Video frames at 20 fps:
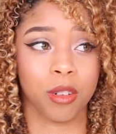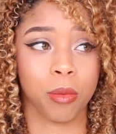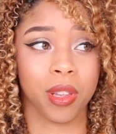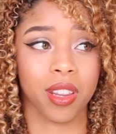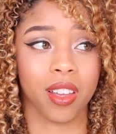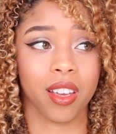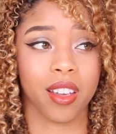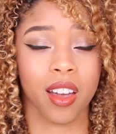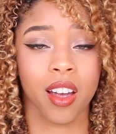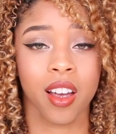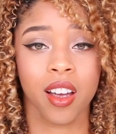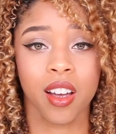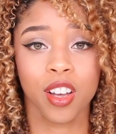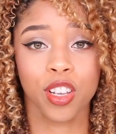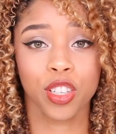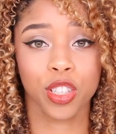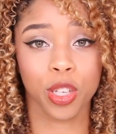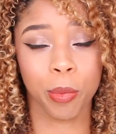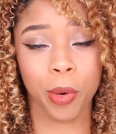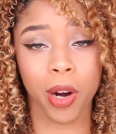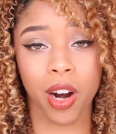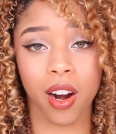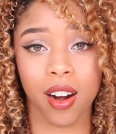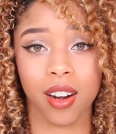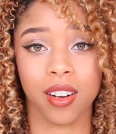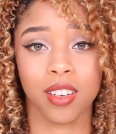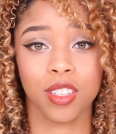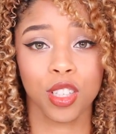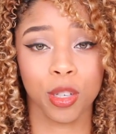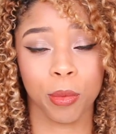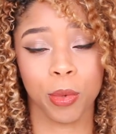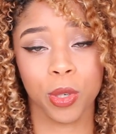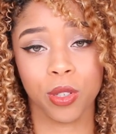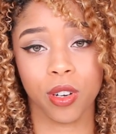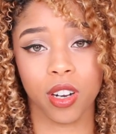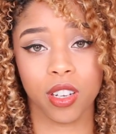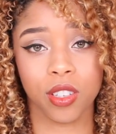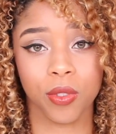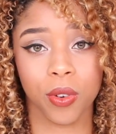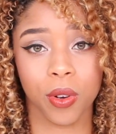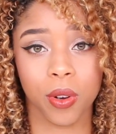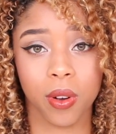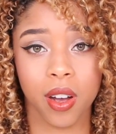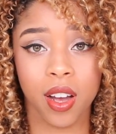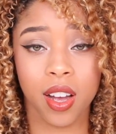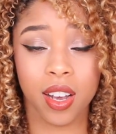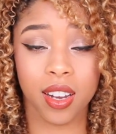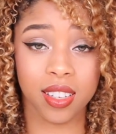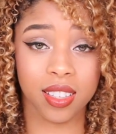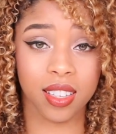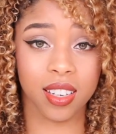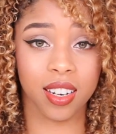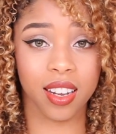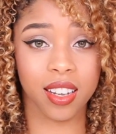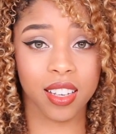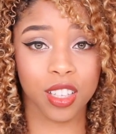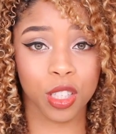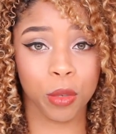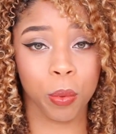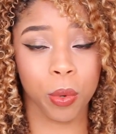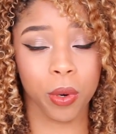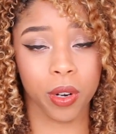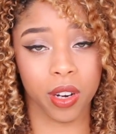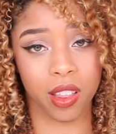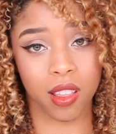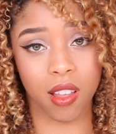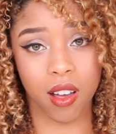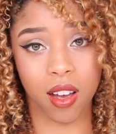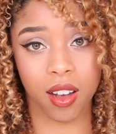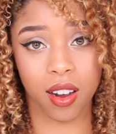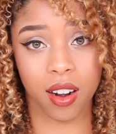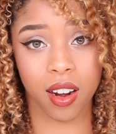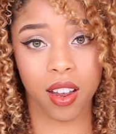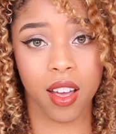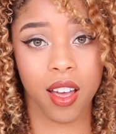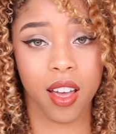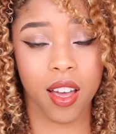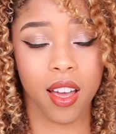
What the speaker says: to be like super hard and super stressful, because it is pretty long,